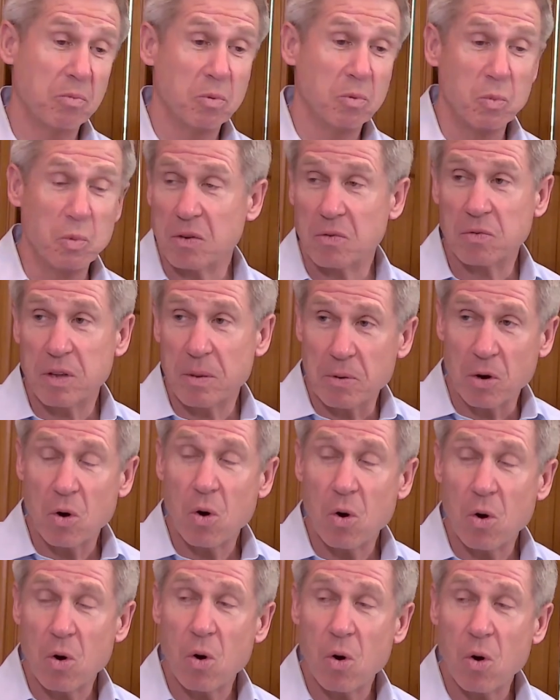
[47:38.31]
We could flip a
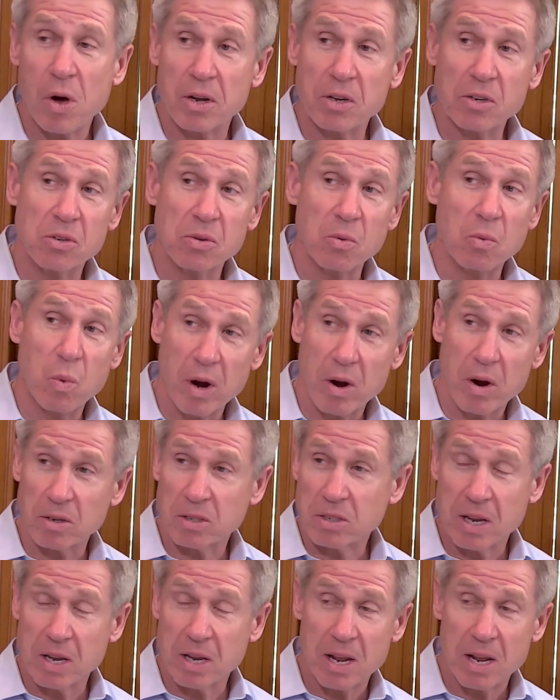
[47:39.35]
coin as to
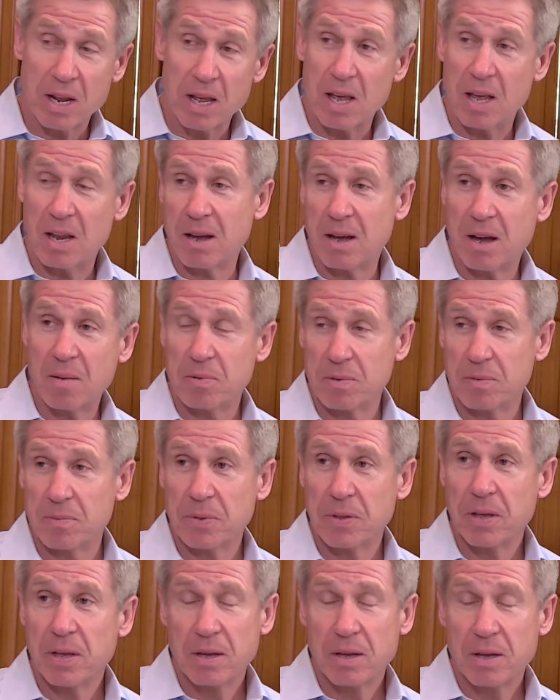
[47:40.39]
where it's going to end up.
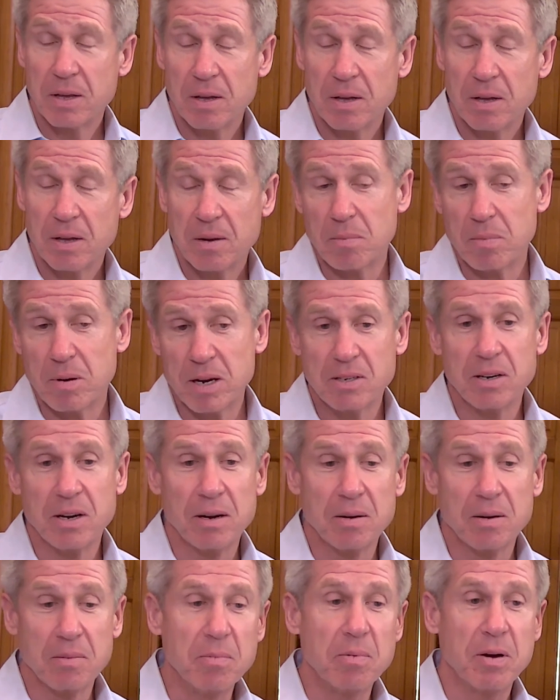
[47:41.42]
But
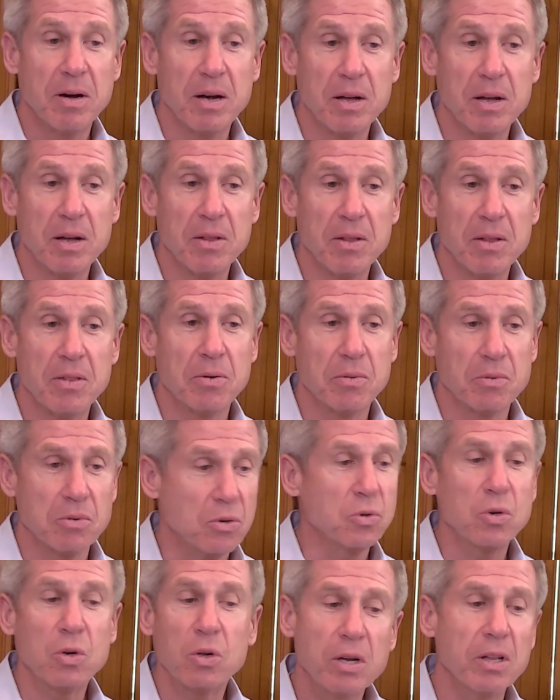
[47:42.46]

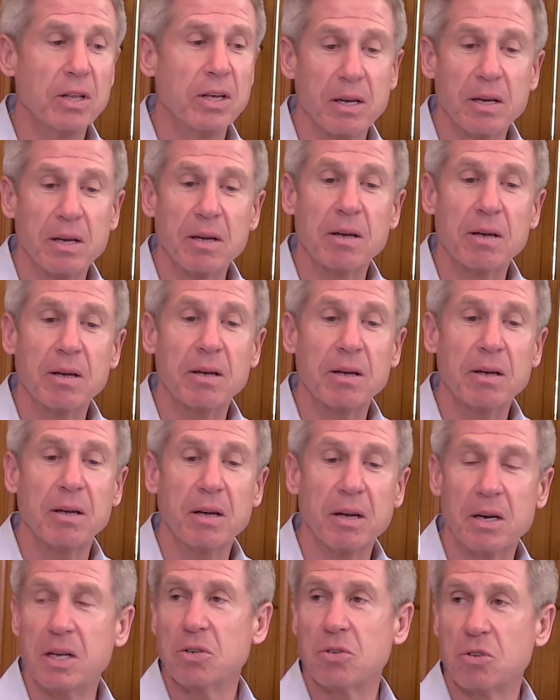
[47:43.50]
there's clearly
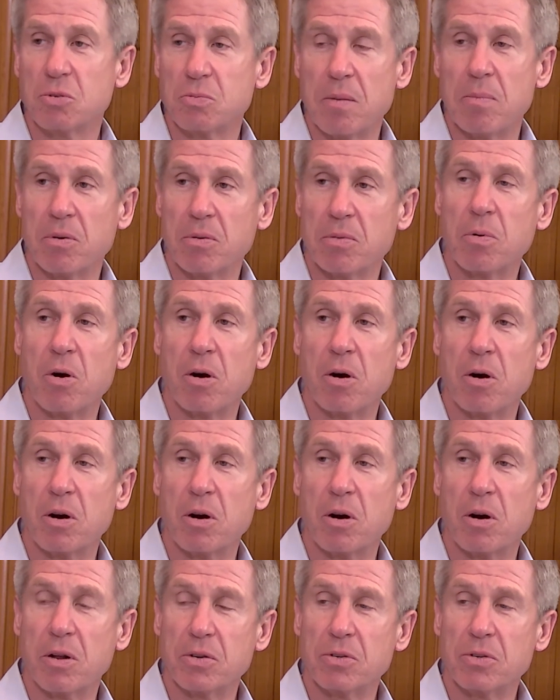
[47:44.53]
an interest by both parties.